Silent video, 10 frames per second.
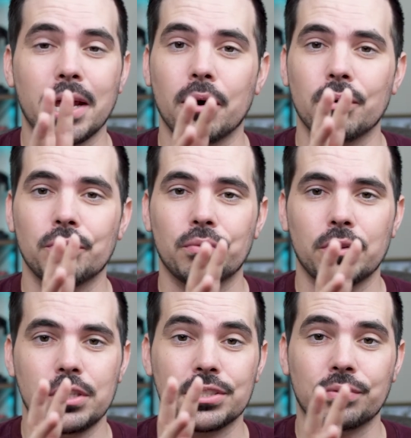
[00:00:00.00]
Now,
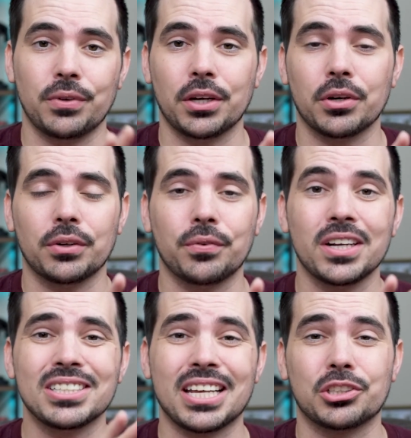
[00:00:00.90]
this Vanguard
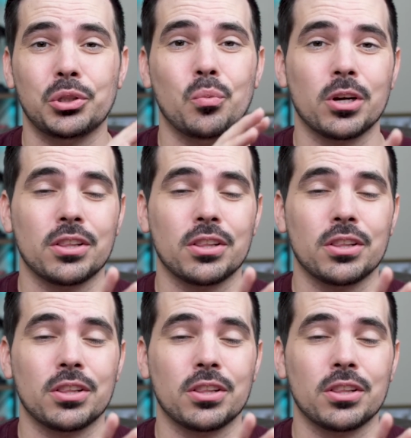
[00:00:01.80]
fund is actually one